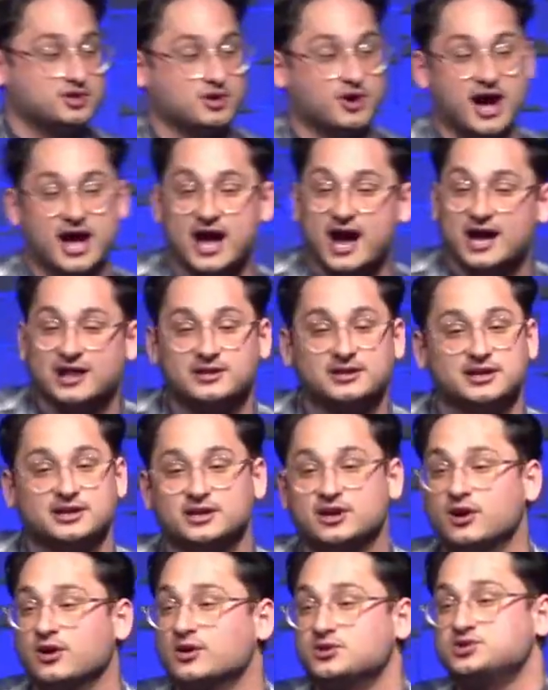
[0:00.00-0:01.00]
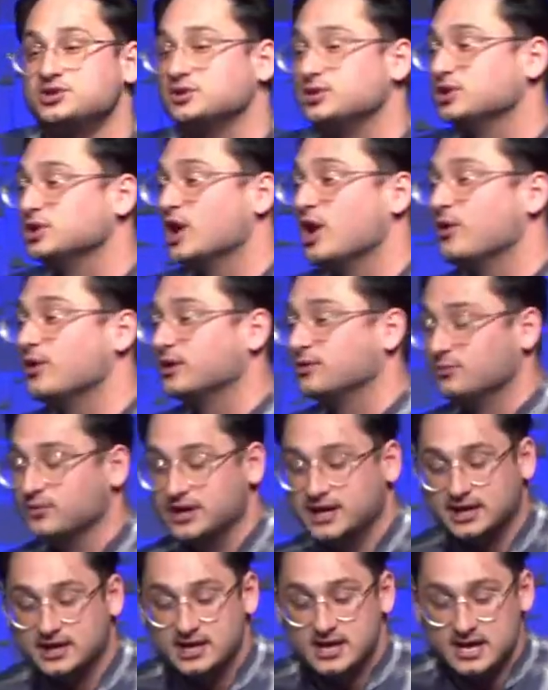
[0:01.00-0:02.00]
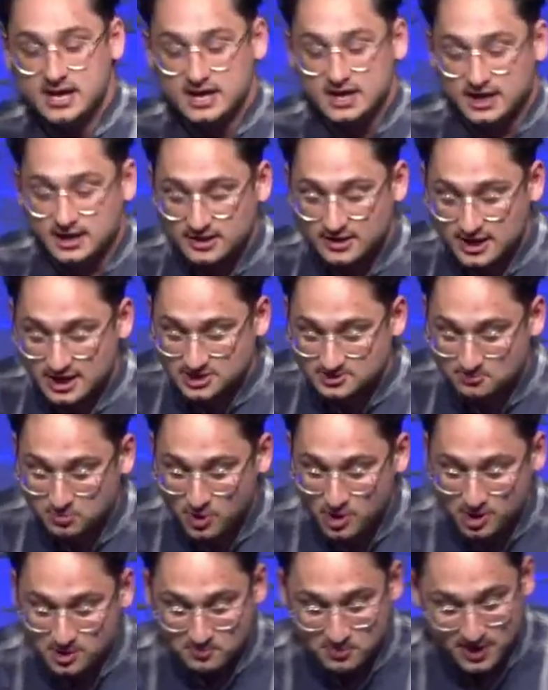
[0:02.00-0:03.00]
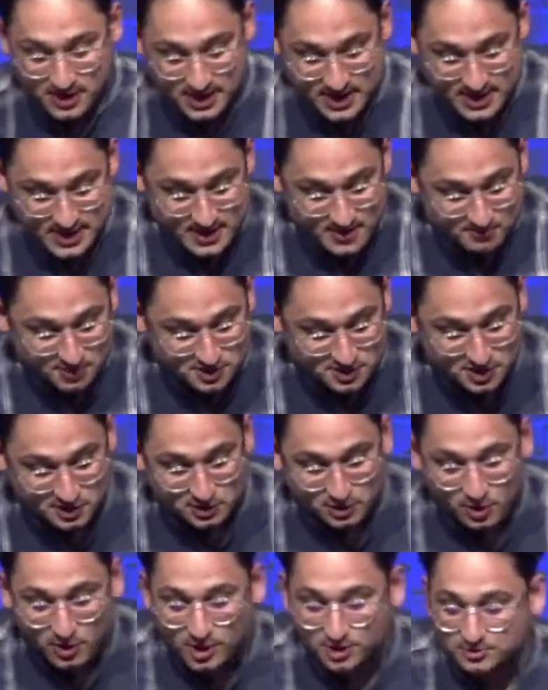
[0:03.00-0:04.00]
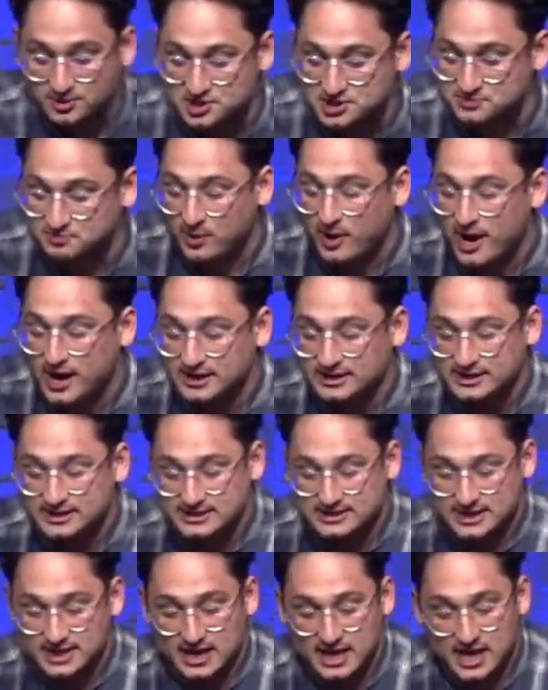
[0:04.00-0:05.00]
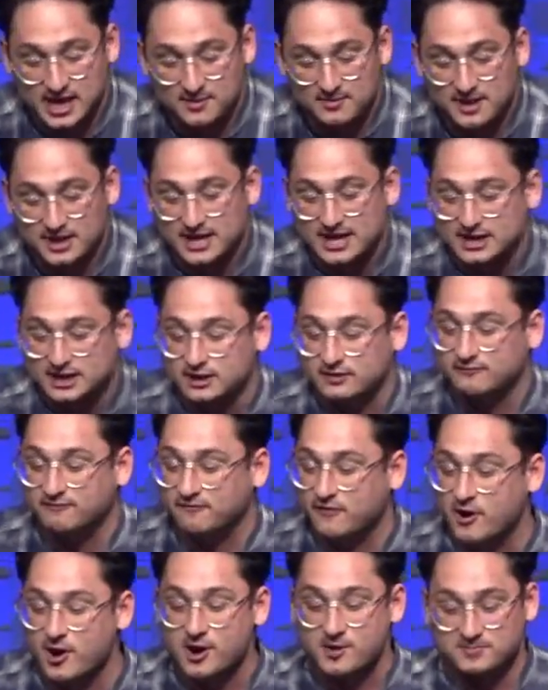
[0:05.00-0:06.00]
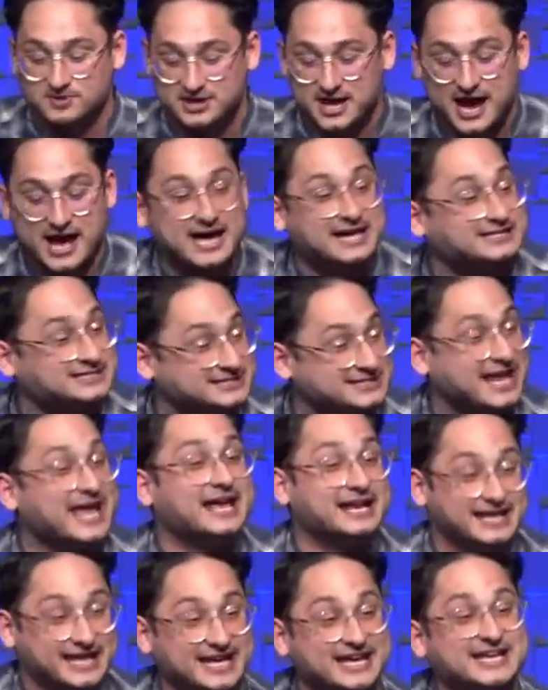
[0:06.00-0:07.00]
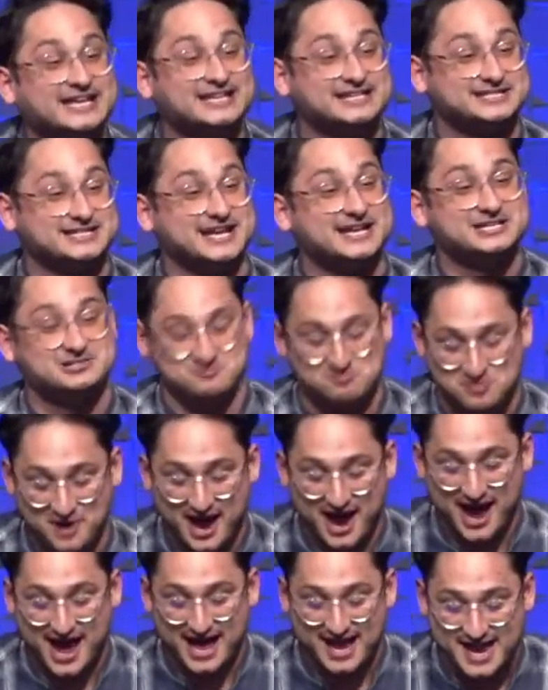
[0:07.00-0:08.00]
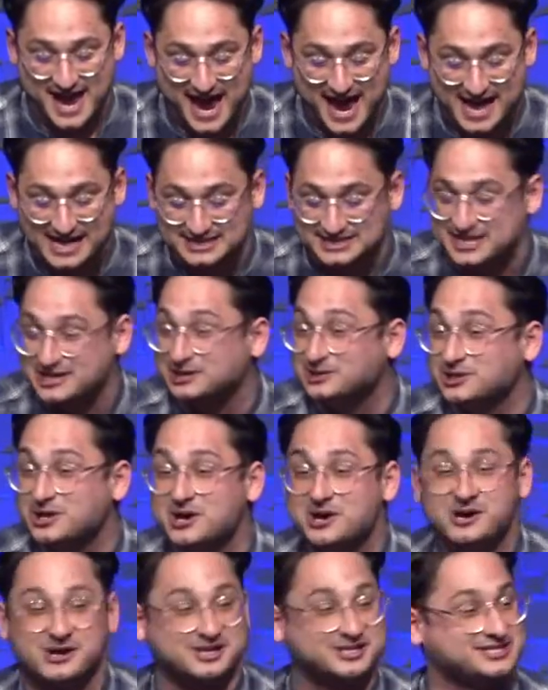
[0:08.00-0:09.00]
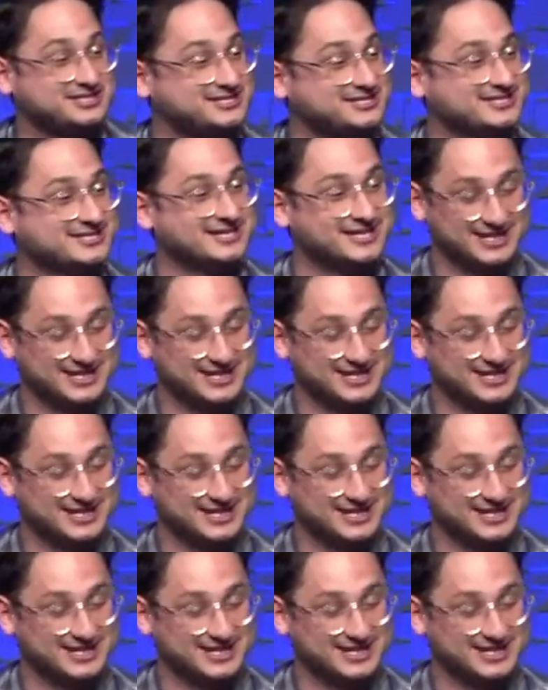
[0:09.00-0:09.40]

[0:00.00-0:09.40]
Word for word: I highly encourage you to go and read his book. But, but the Lord responded to him and he confirmed yes, it is as bad as it looks.